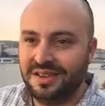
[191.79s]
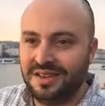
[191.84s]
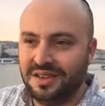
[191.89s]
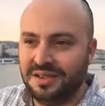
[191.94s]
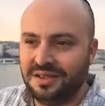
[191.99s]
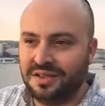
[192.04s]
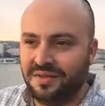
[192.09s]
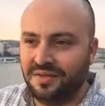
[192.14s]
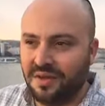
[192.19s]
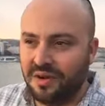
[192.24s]

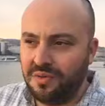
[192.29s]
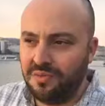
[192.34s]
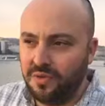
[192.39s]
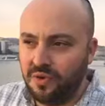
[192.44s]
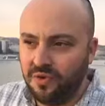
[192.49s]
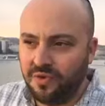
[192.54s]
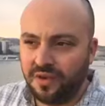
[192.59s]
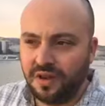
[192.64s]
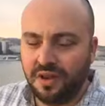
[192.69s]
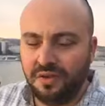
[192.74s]
it's a very
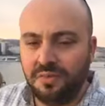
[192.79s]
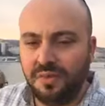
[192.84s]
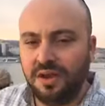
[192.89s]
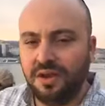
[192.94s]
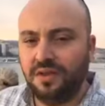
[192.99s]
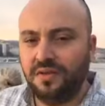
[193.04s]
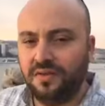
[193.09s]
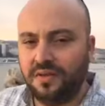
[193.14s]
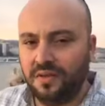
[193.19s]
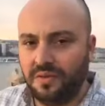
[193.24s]
moving and
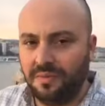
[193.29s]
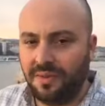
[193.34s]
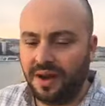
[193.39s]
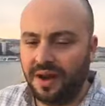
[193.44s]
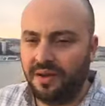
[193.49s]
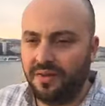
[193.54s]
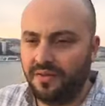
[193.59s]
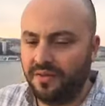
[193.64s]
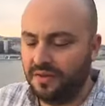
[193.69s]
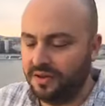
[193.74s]
meaningful and
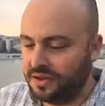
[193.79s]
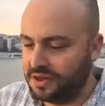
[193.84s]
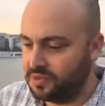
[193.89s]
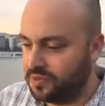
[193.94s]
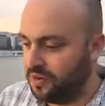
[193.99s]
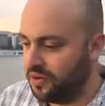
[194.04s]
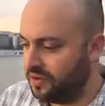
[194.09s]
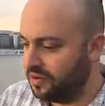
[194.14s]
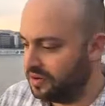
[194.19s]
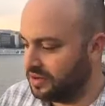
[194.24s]
powerful
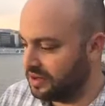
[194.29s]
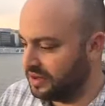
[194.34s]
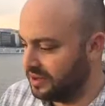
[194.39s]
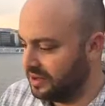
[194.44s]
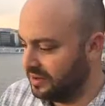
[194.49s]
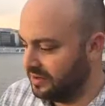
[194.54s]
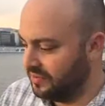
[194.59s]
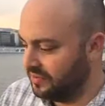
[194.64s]
experience.